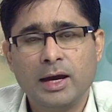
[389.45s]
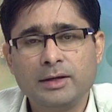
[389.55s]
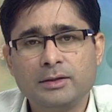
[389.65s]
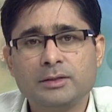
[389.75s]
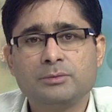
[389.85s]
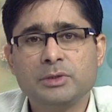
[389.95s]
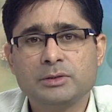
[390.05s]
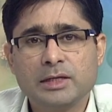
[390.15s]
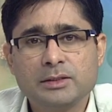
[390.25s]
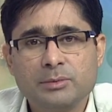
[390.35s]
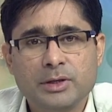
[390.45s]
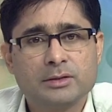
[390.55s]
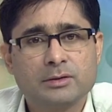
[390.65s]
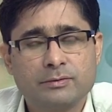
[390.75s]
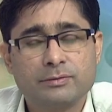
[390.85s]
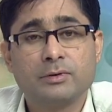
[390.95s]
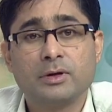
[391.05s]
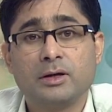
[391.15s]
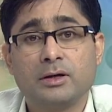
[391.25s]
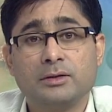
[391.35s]
And it is precisely because of
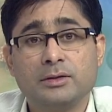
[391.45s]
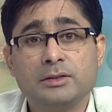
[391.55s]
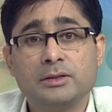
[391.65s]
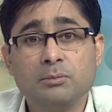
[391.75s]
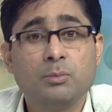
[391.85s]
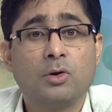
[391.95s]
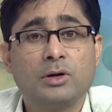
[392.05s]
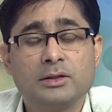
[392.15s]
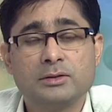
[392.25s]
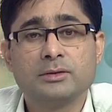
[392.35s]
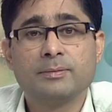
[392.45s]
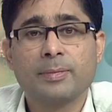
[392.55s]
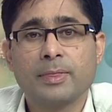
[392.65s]
uh, this importance,